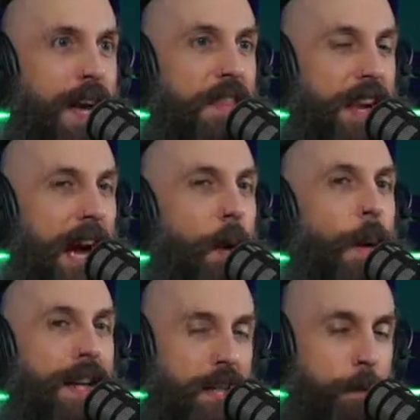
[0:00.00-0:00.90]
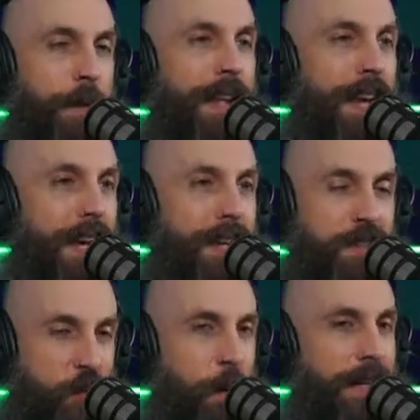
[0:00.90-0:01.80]
that I wanted to play
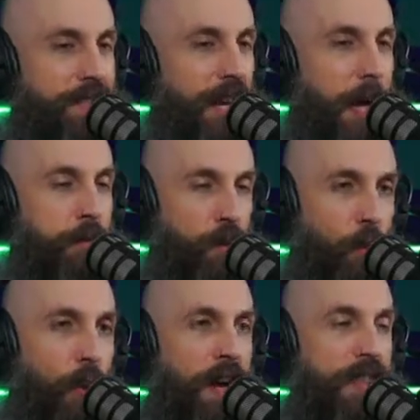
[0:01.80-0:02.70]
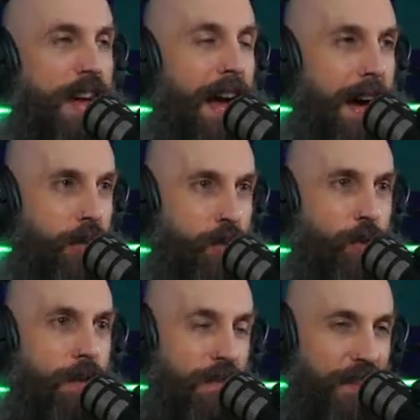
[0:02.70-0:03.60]
space games with
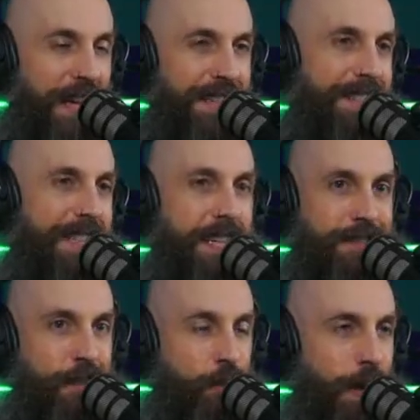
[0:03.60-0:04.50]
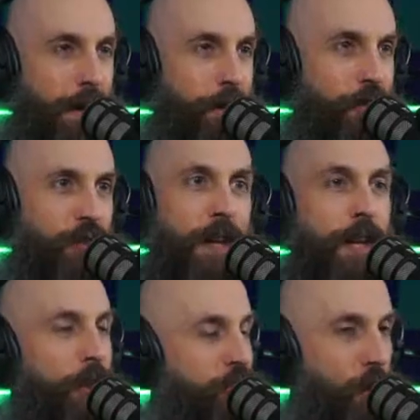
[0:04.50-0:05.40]
actual flight sticks and throttles,
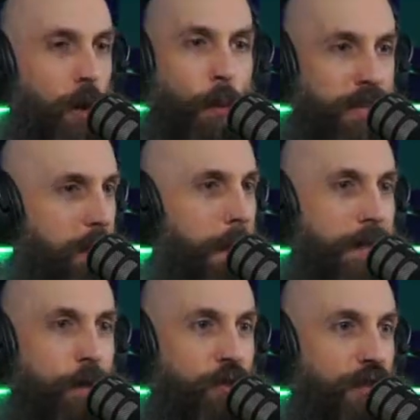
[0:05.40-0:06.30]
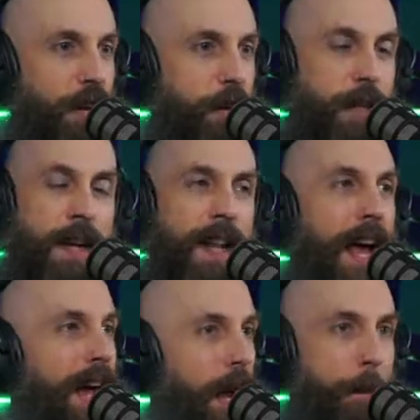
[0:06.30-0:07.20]
so I went to Micro Center
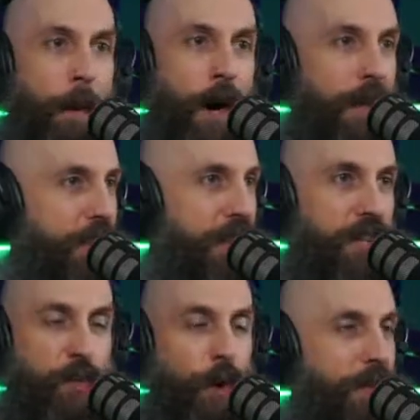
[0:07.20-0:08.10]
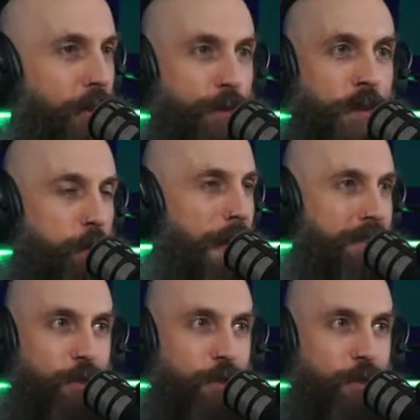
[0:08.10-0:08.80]
and I bought this one, the Thrustmaster